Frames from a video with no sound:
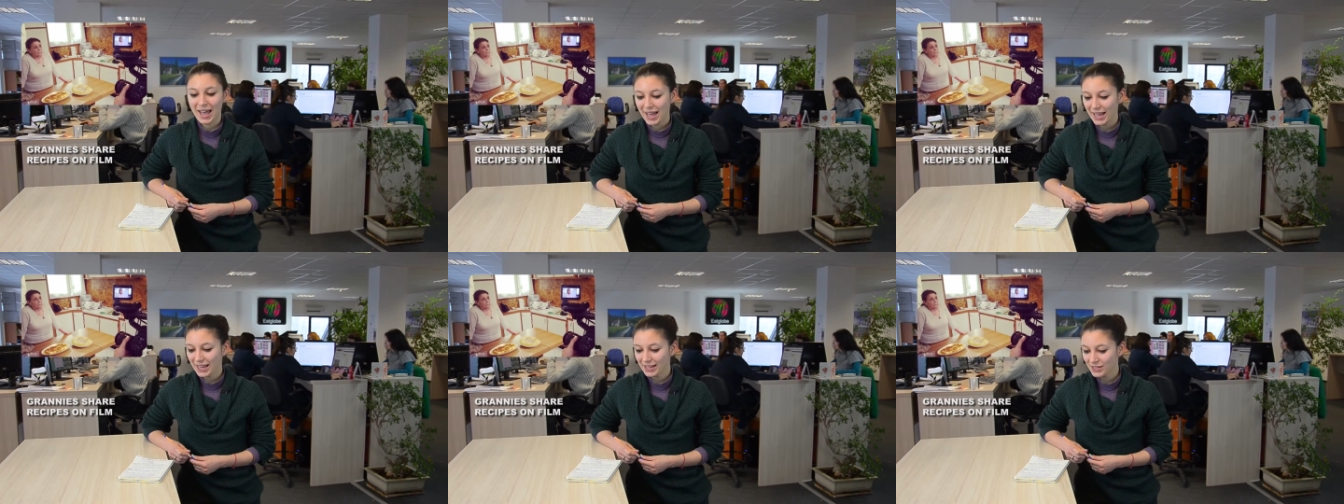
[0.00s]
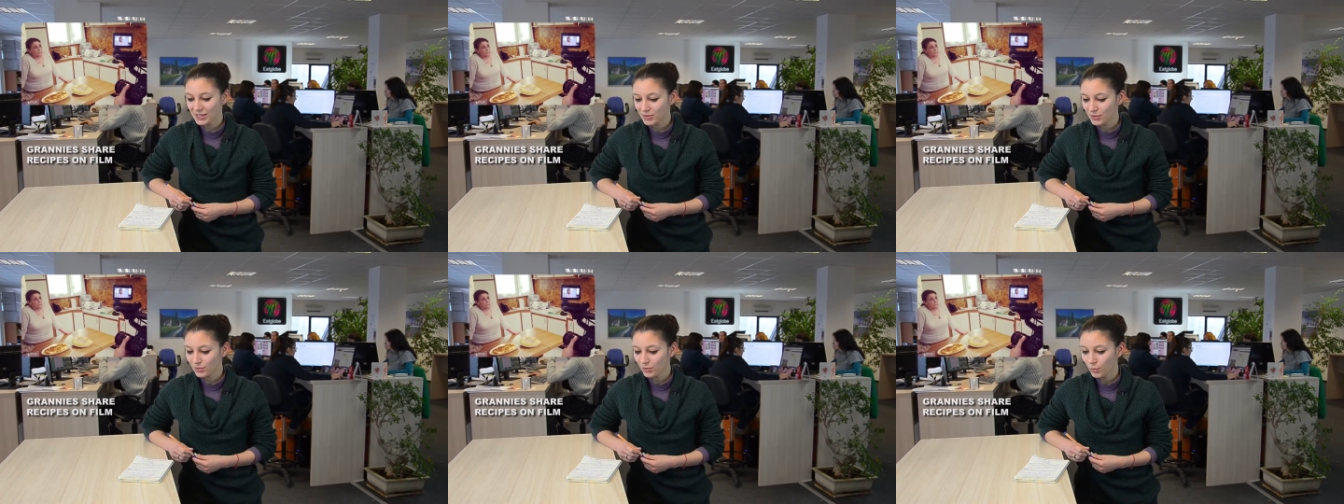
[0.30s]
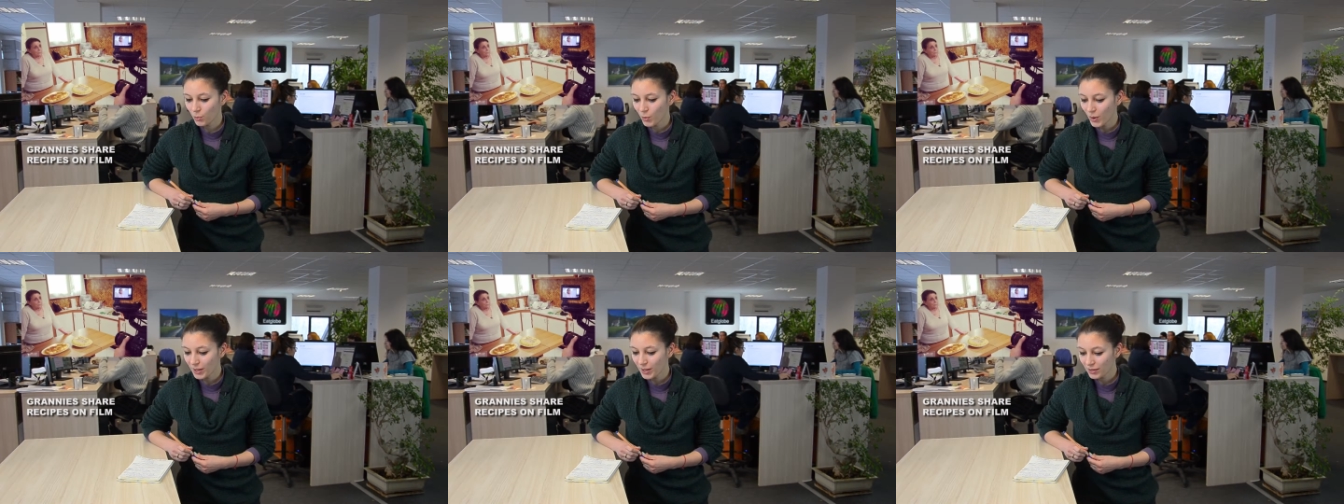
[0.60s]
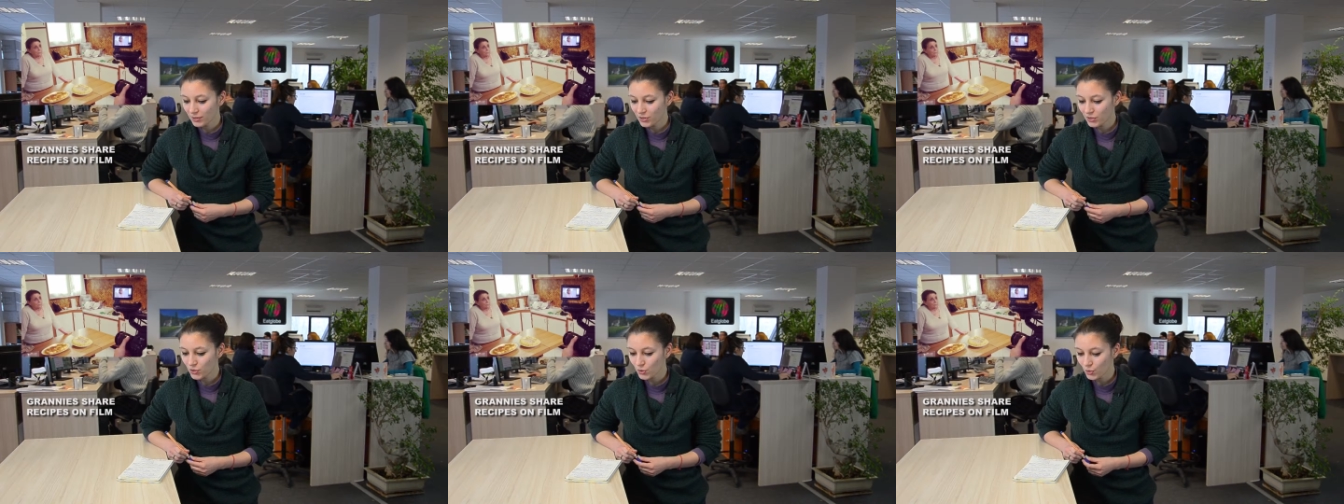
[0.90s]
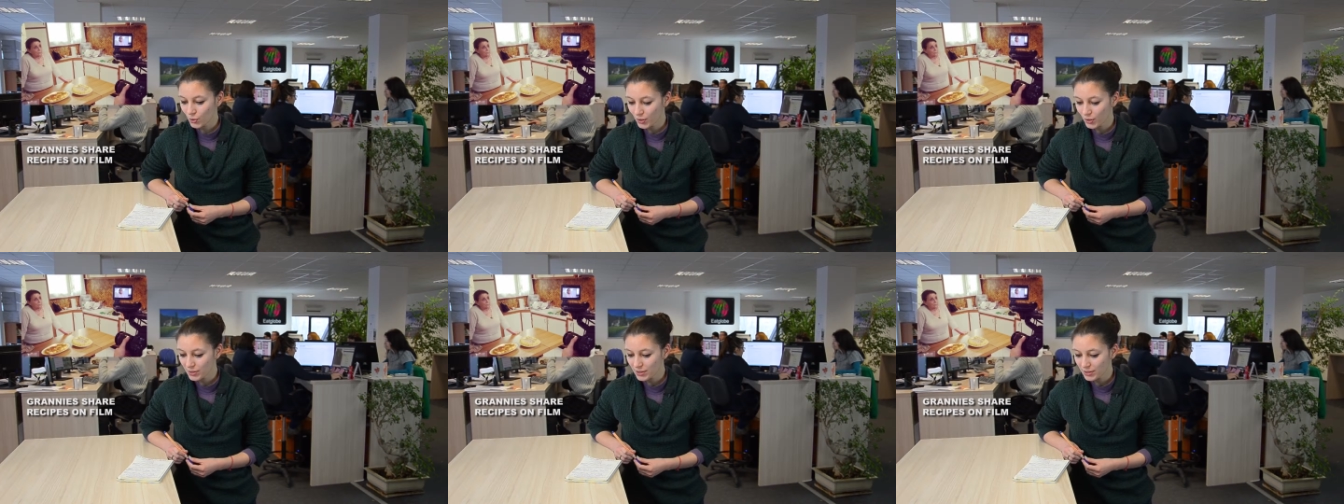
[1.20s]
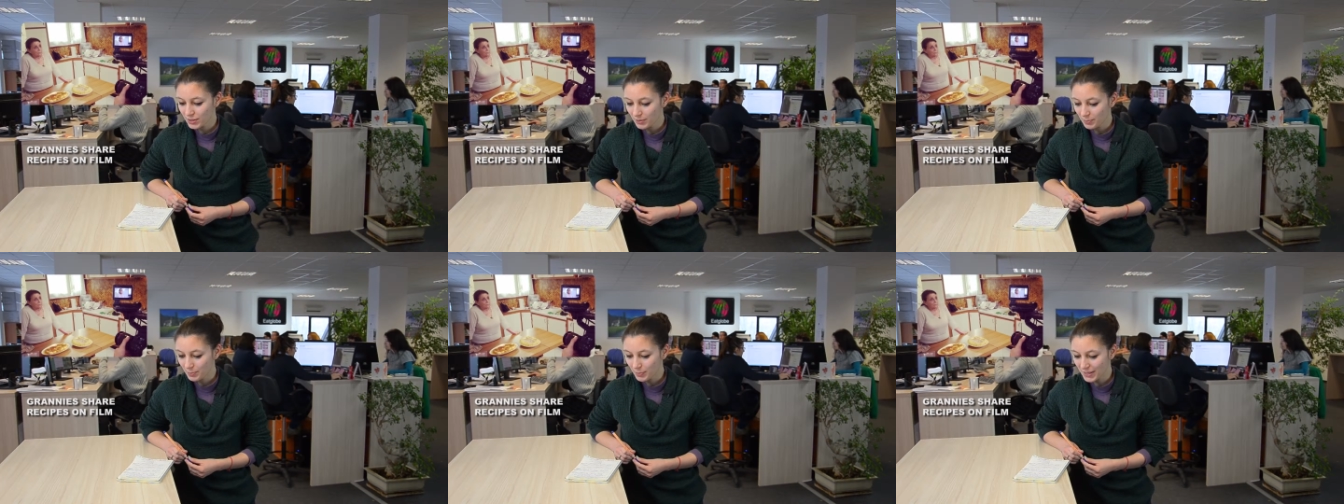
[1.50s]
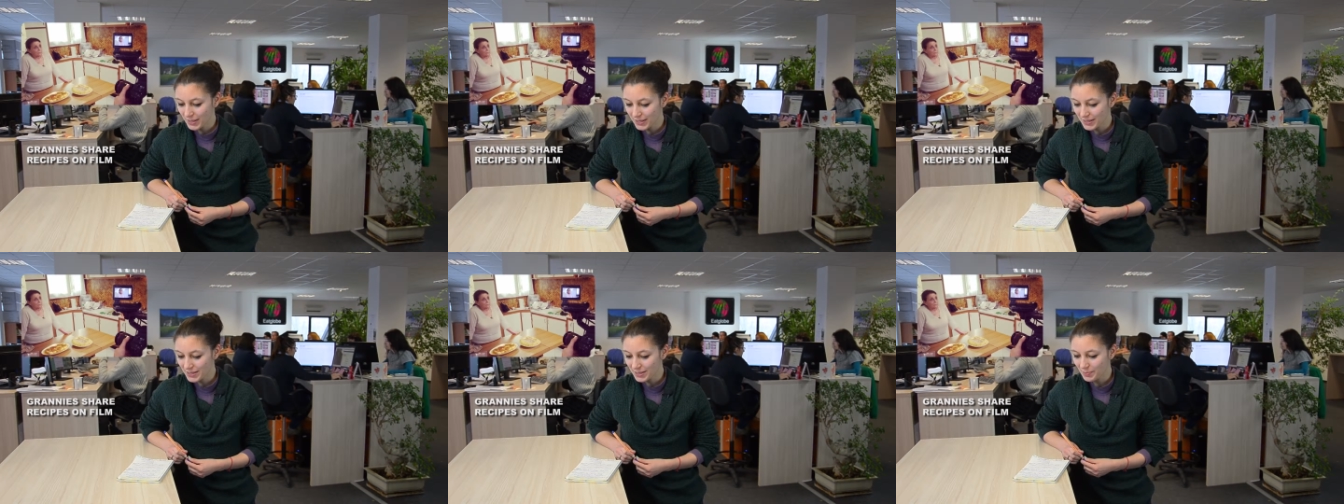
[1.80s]
and one short
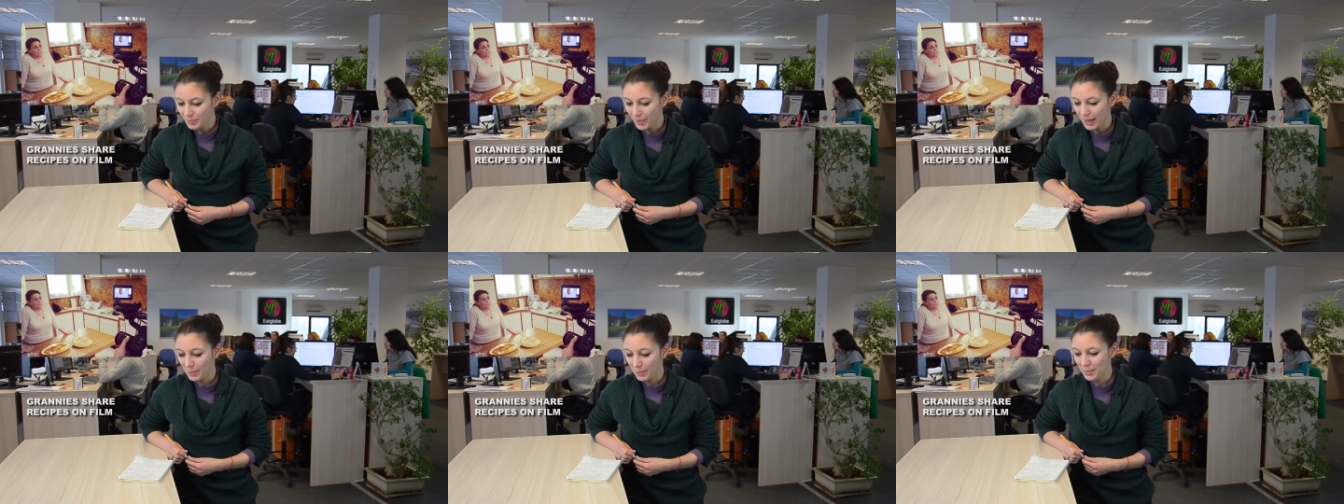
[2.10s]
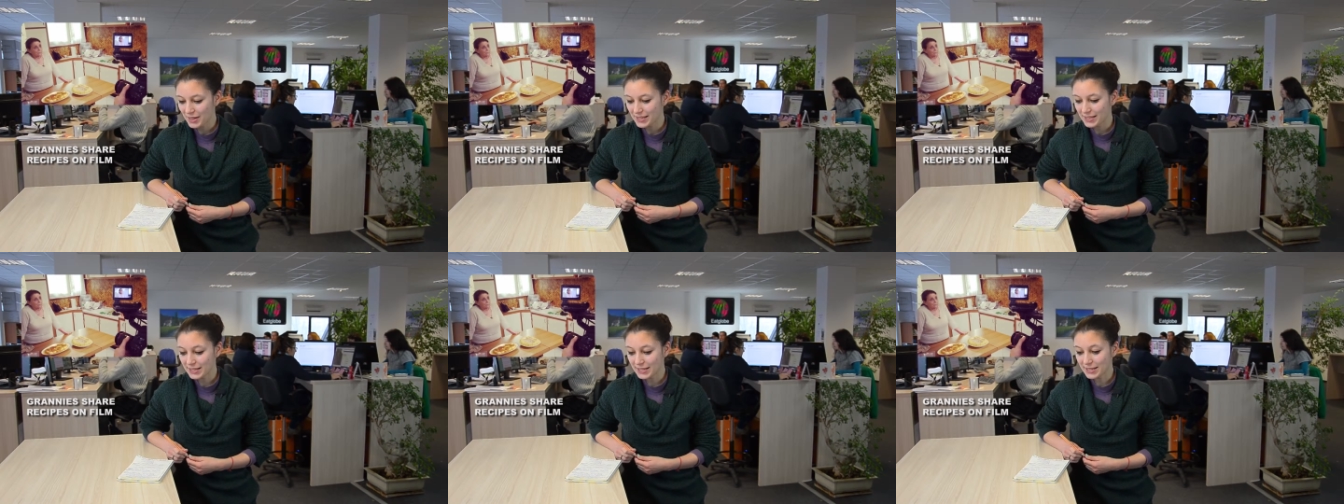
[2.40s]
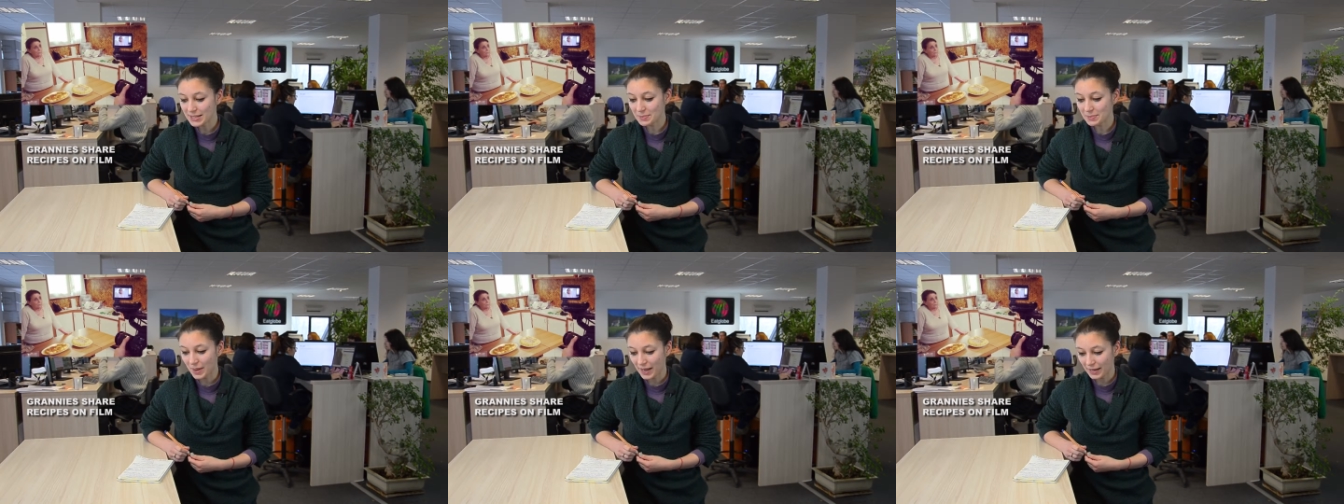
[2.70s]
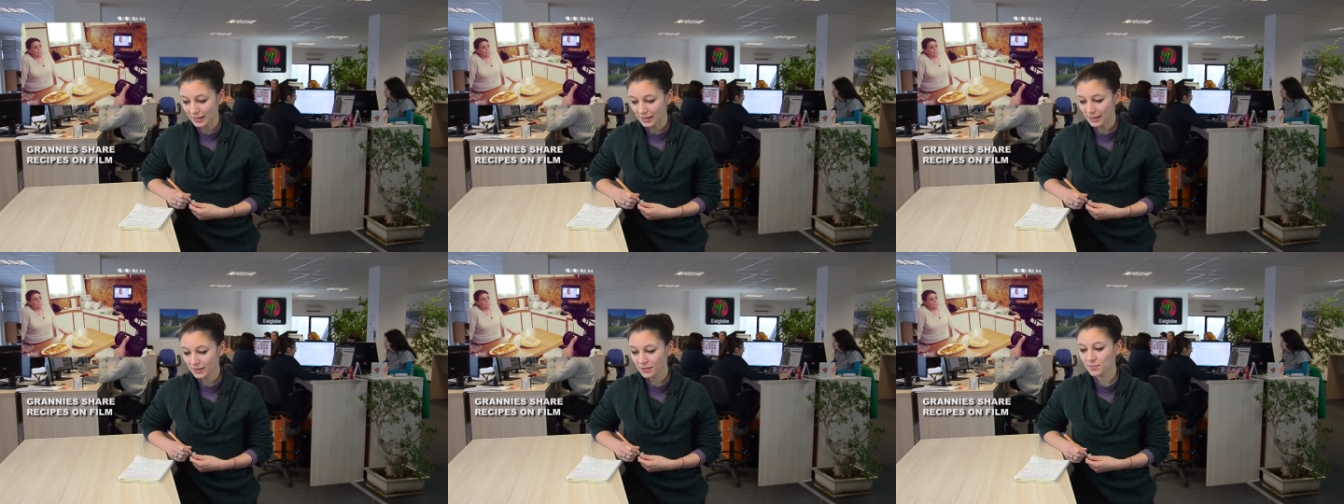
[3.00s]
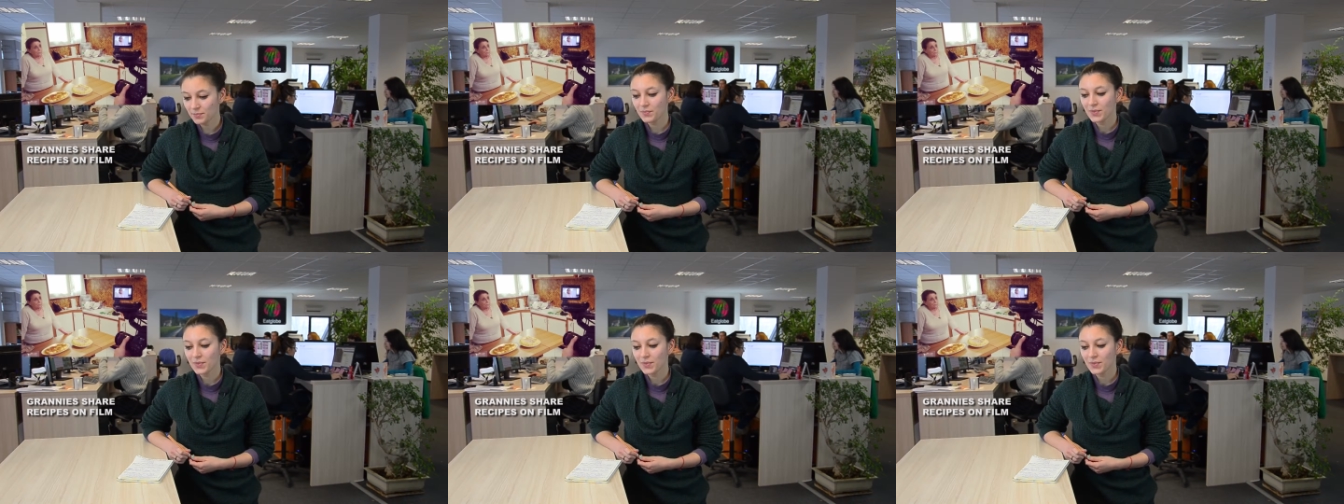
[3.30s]
piece by Matthias Mangin